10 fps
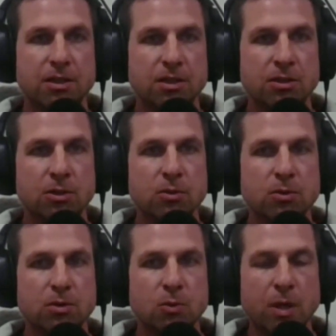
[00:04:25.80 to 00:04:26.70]

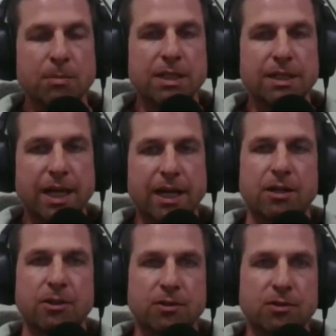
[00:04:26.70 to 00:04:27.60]
women
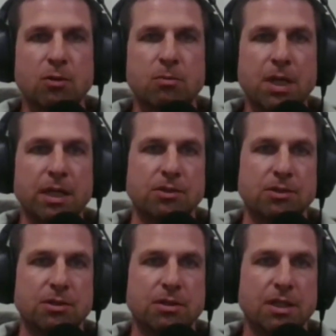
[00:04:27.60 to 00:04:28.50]
care so
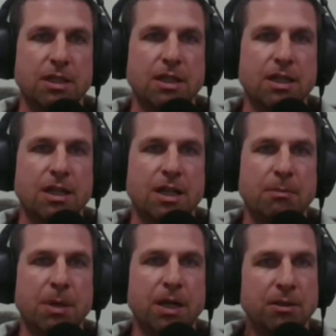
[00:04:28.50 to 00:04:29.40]
much
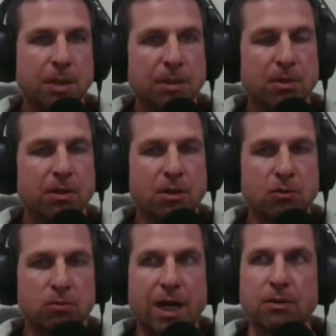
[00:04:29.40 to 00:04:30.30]
about the people
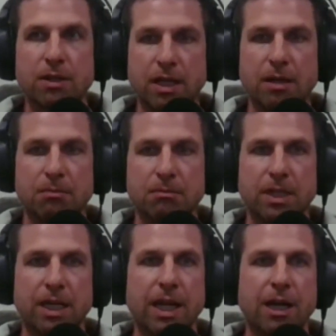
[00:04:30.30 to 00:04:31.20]
around them
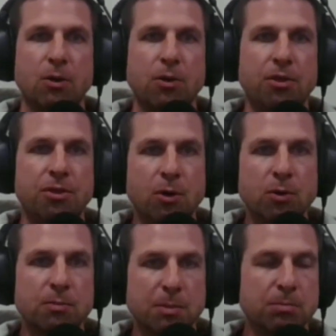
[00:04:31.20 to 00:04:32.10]
and how
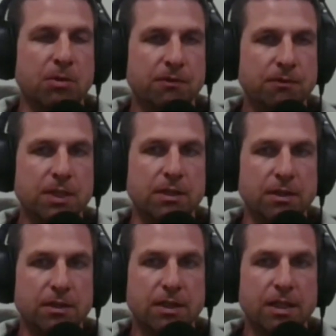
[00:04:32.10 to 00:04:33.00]
those people
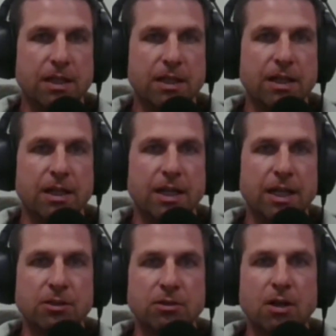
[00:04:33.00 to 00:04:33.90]
feel.
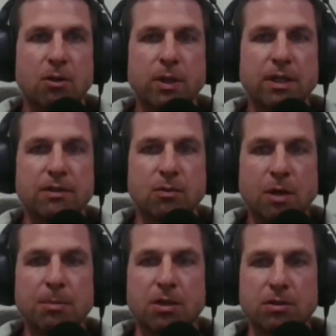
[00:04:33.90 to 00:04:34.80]
And
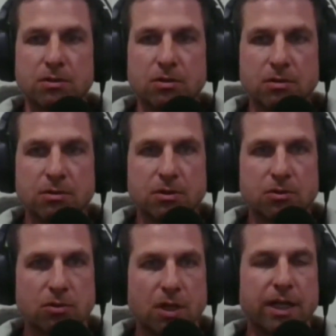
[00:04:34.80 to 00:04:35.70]
women are
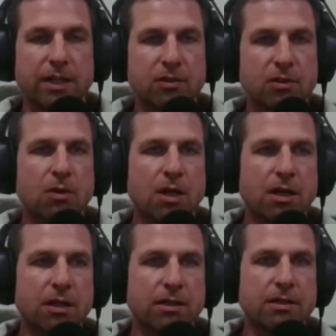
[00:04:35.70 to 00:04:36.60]
trying so
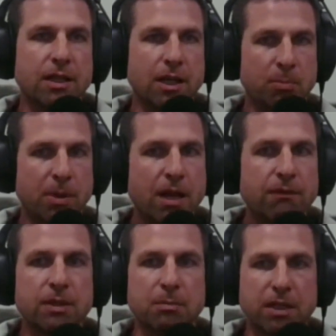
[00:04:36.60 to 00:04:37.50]
hard to help
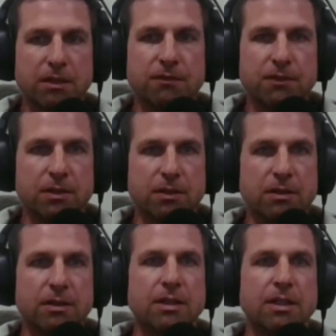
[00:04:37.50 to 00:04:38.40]
everybody feel